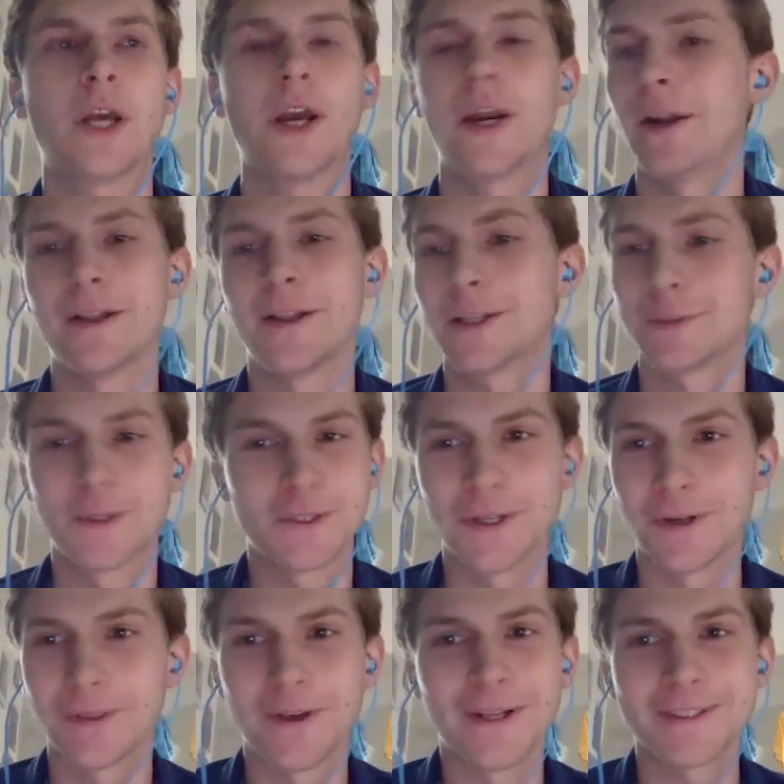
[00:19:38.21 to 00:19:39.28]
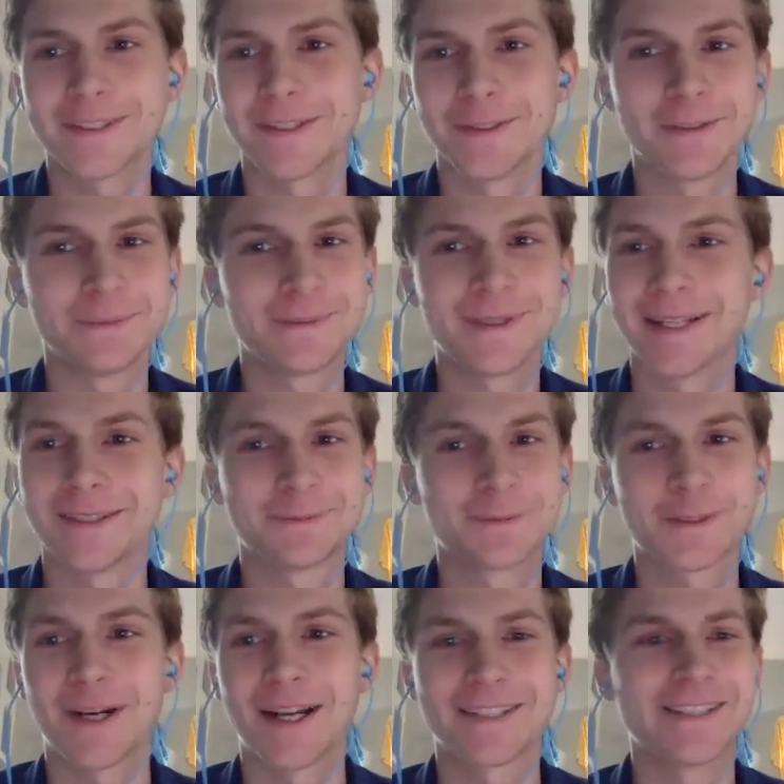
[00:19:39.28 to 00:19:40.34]
I lost my train of thought, so you gotta
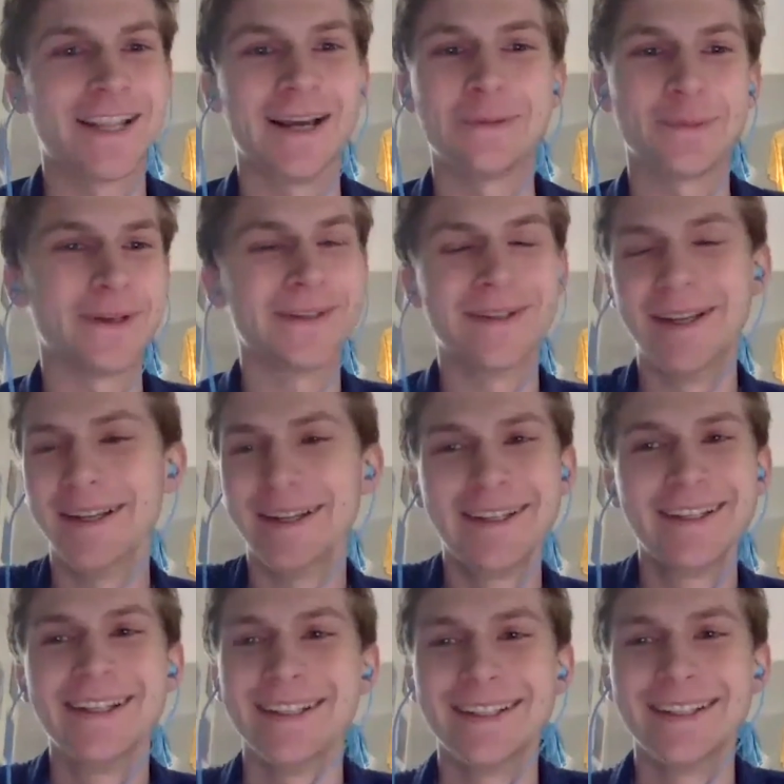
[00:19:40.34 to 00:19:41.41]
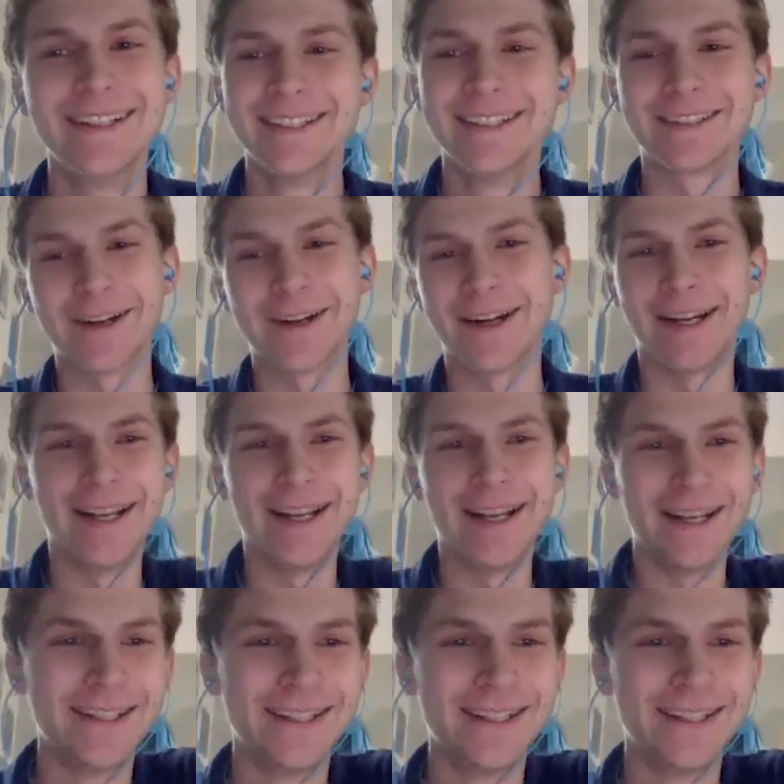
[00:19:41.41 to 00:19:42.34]
scratch that, but sorry.